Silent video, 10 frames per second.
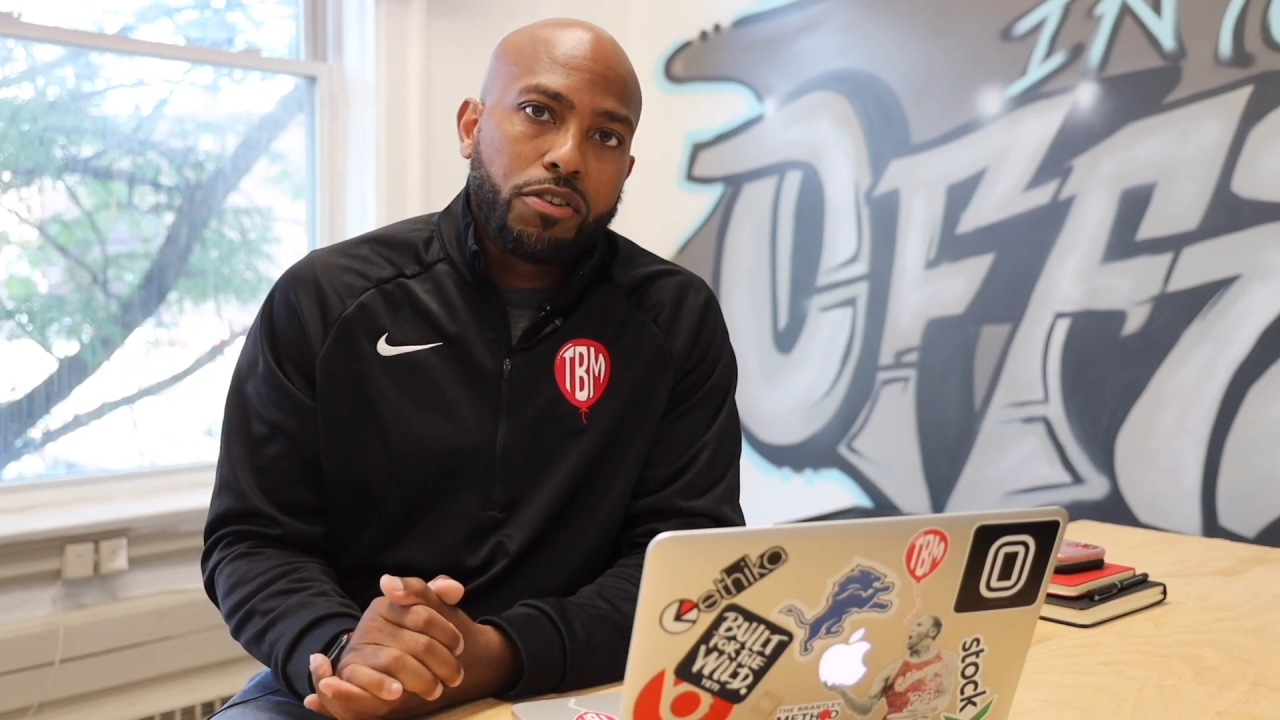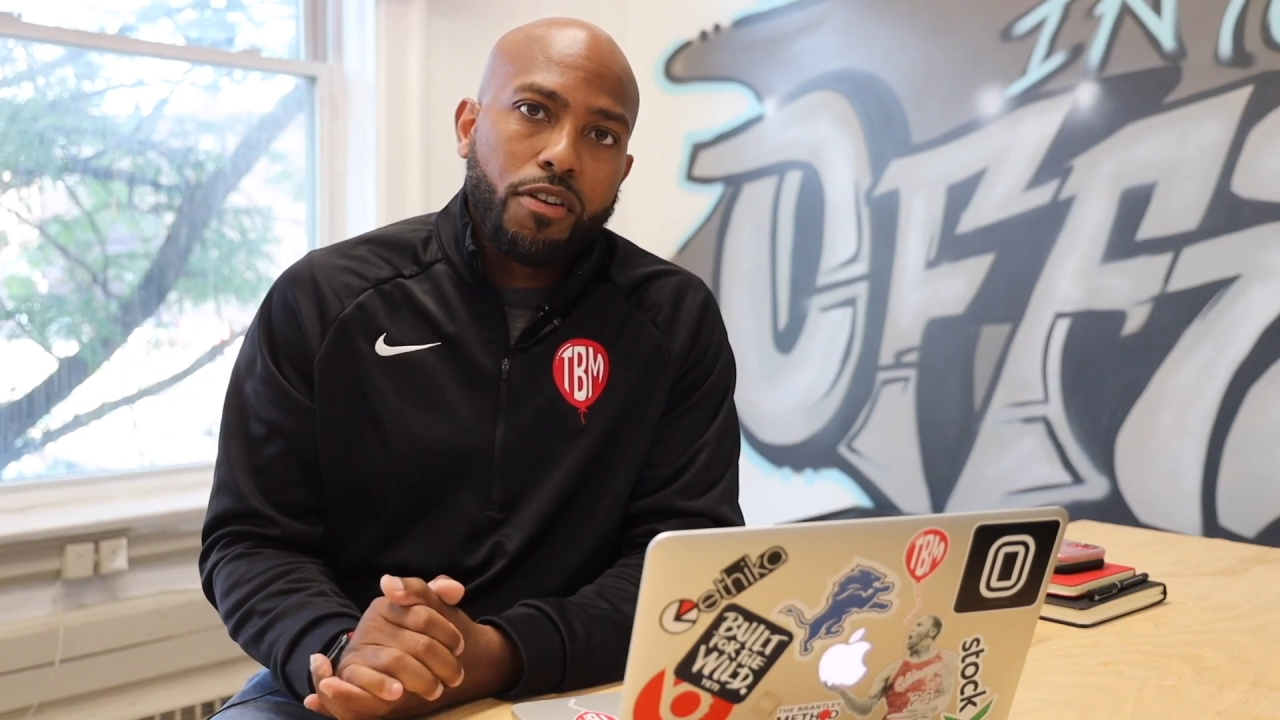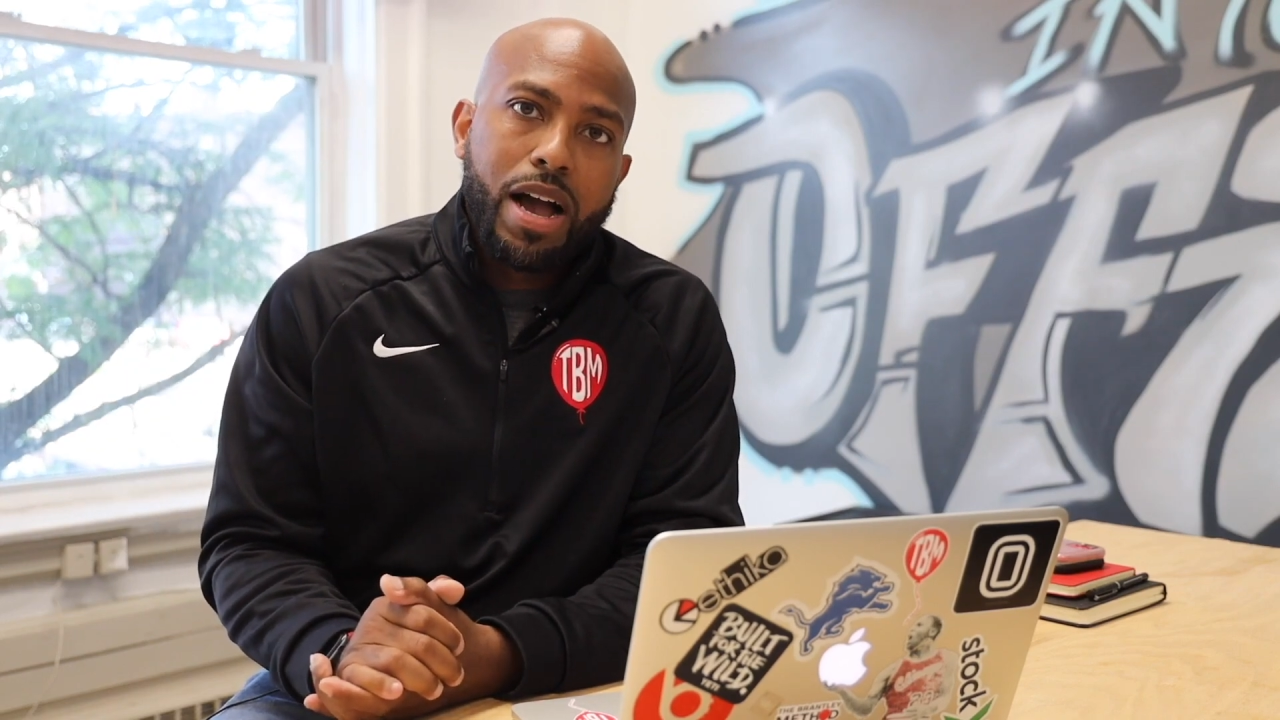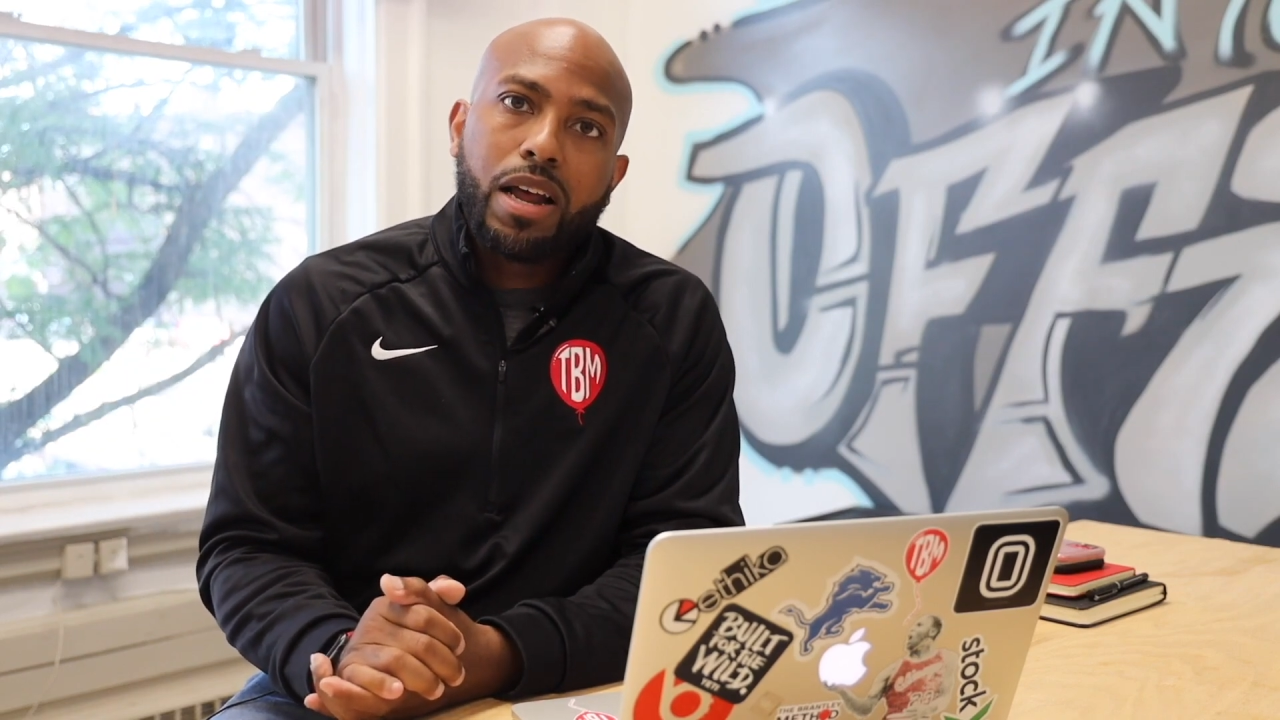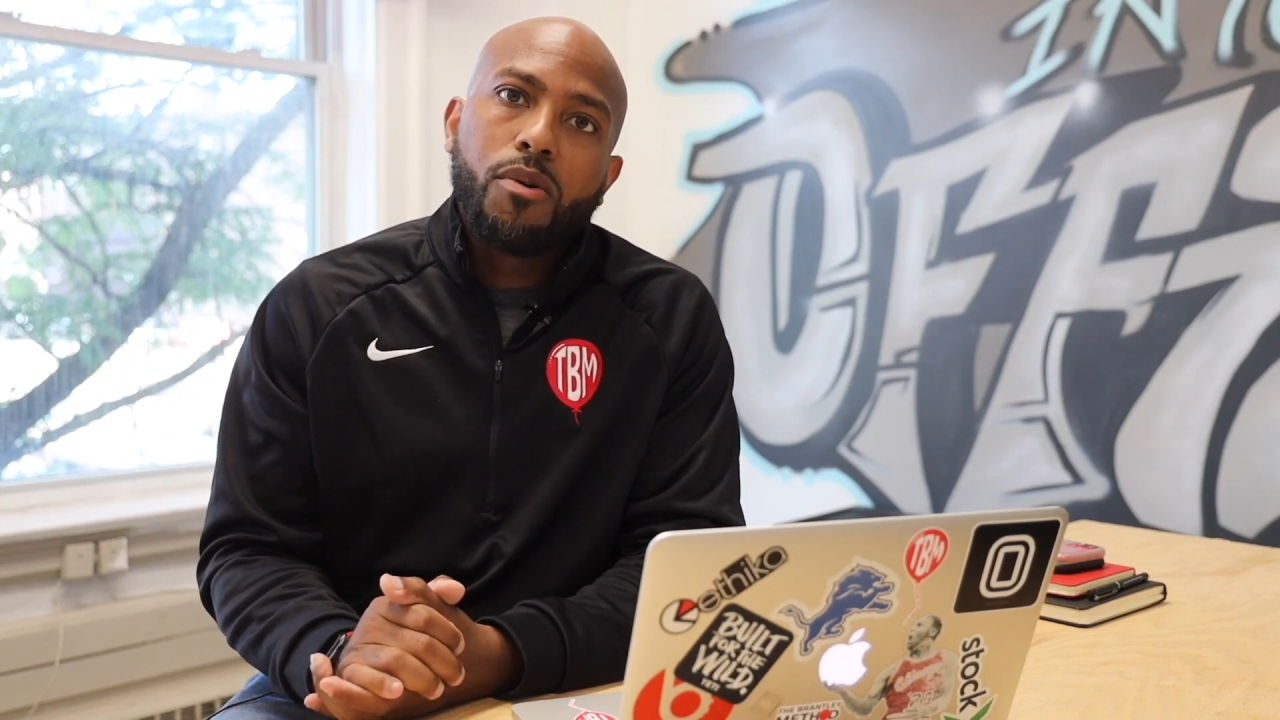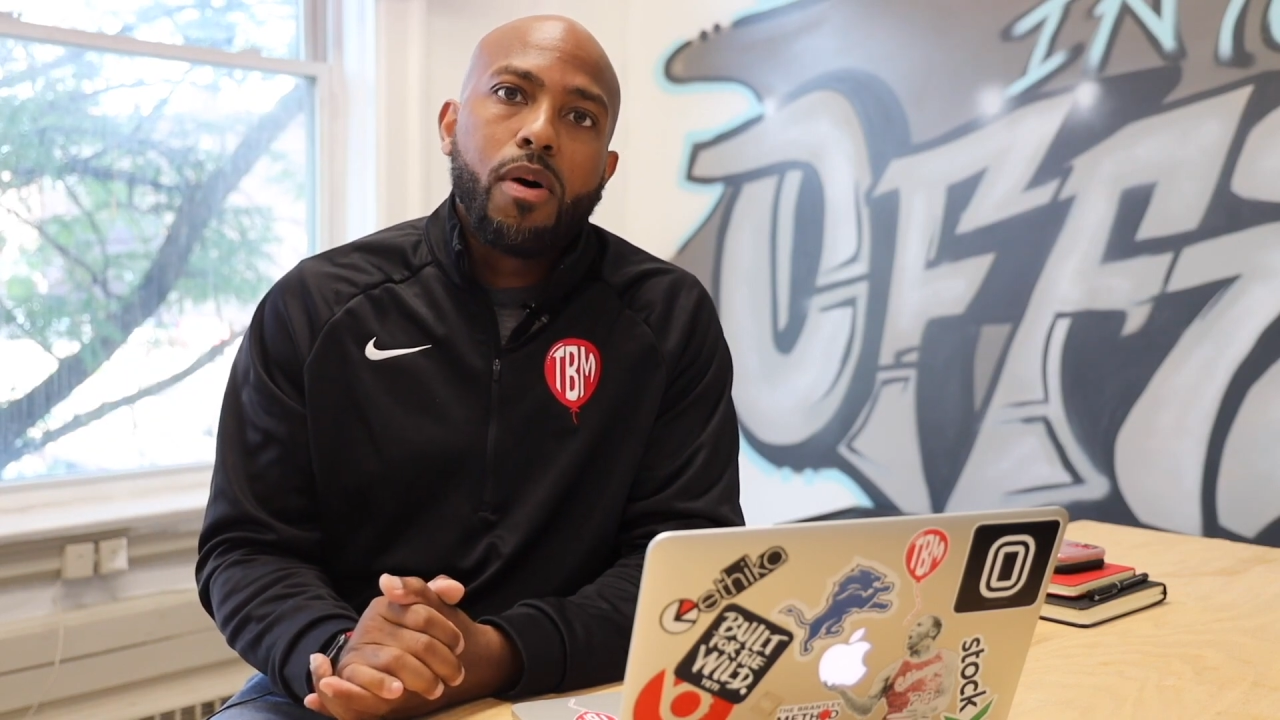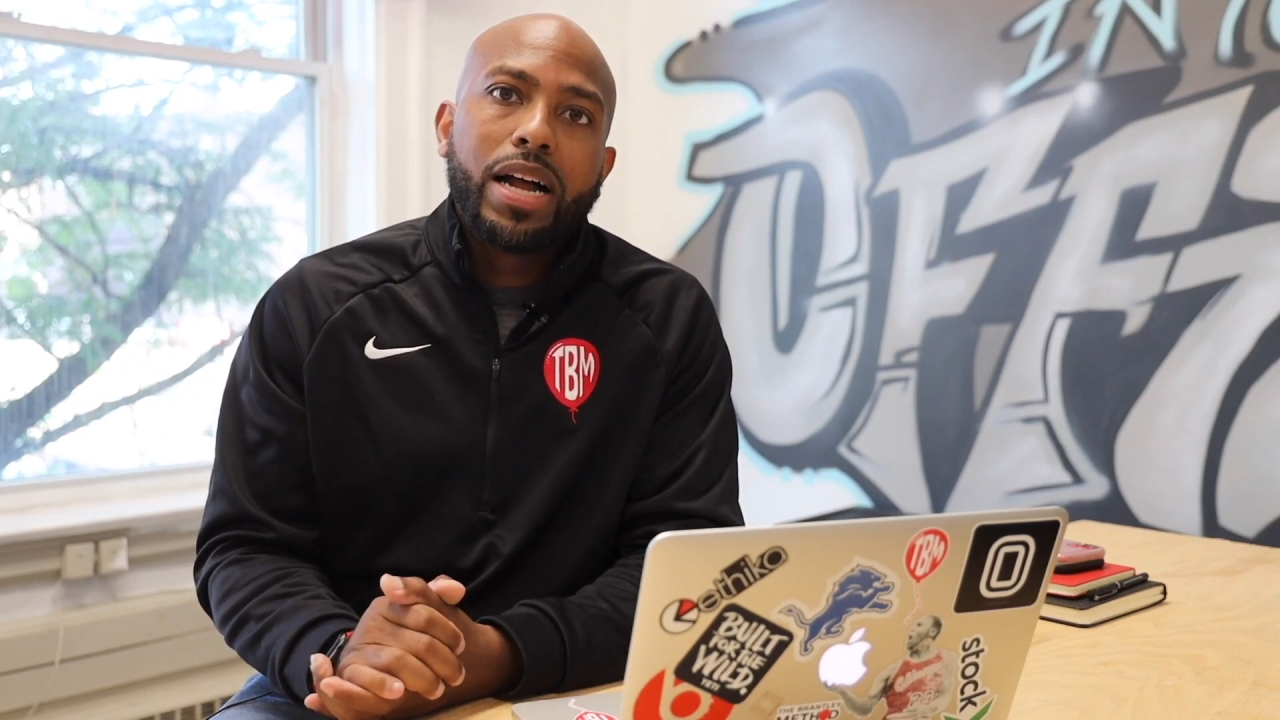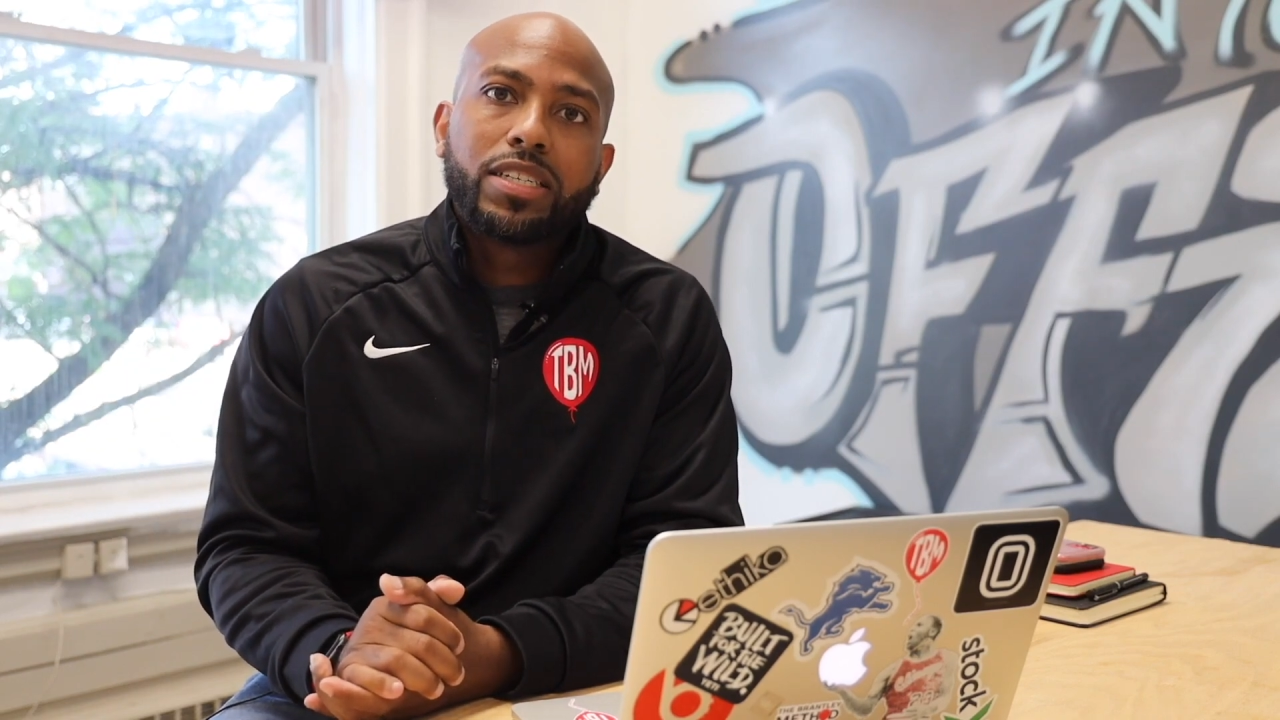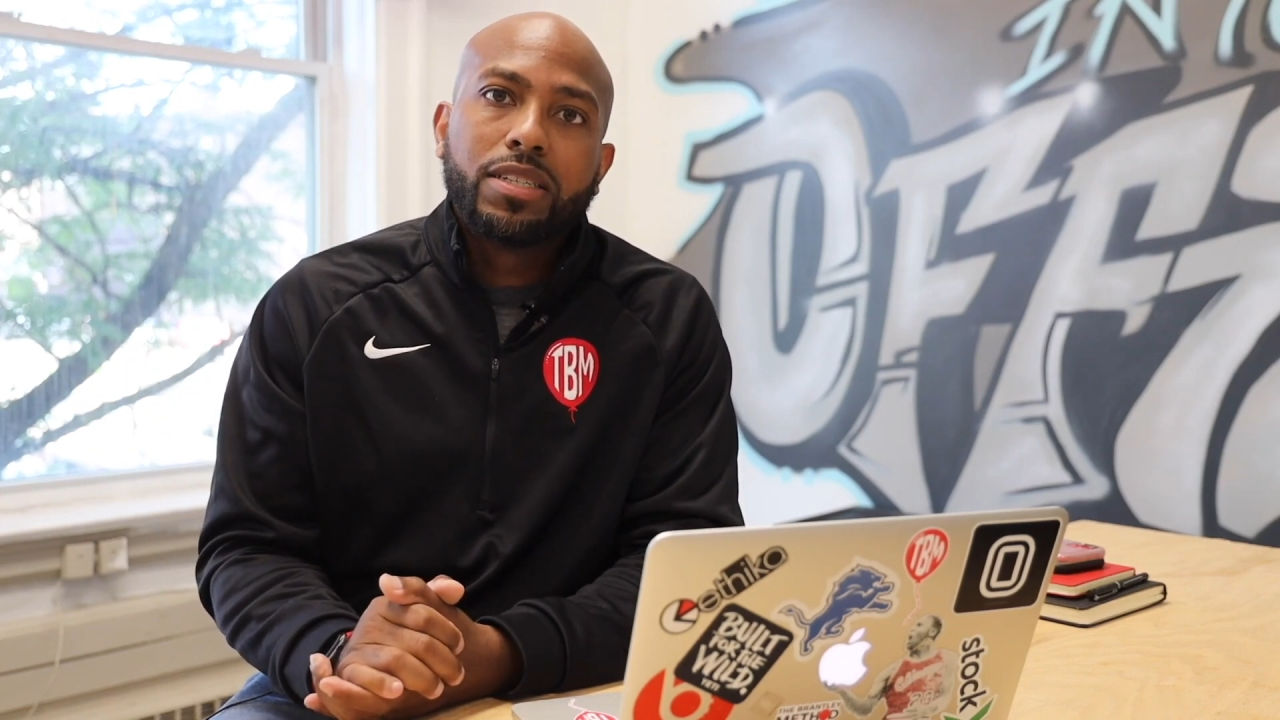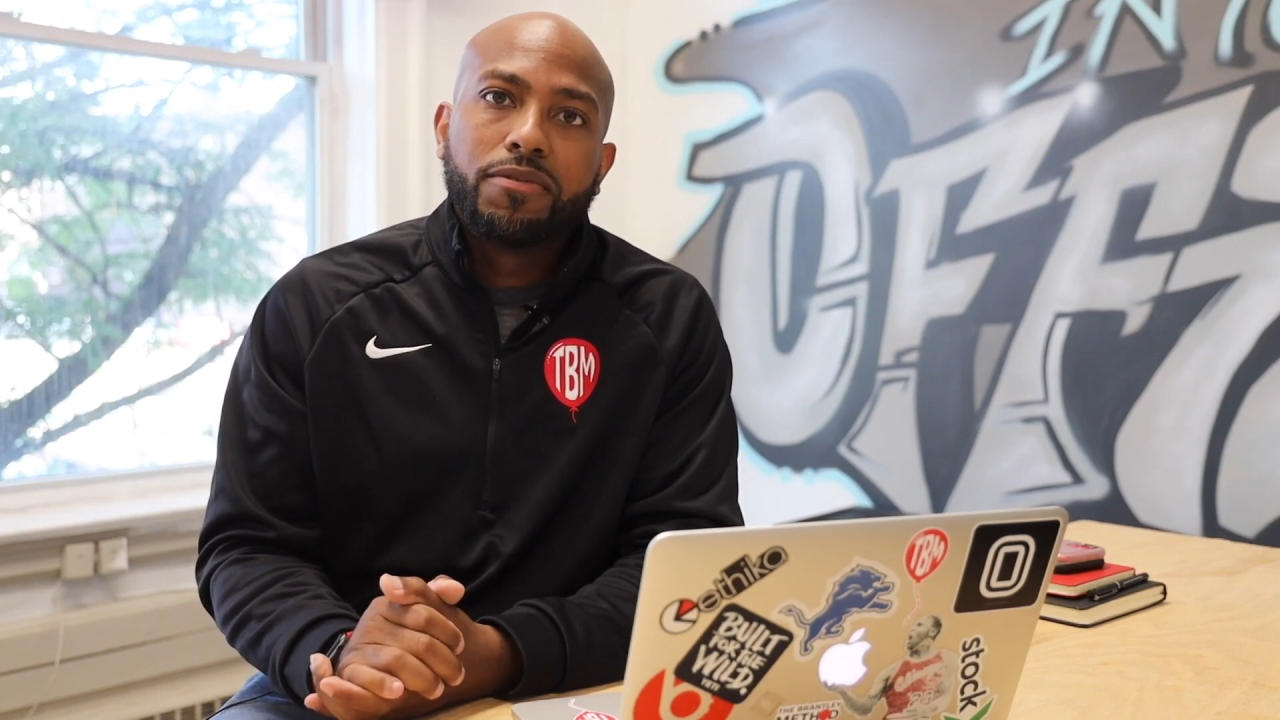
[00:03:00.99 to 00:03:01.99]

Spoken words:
ground and watching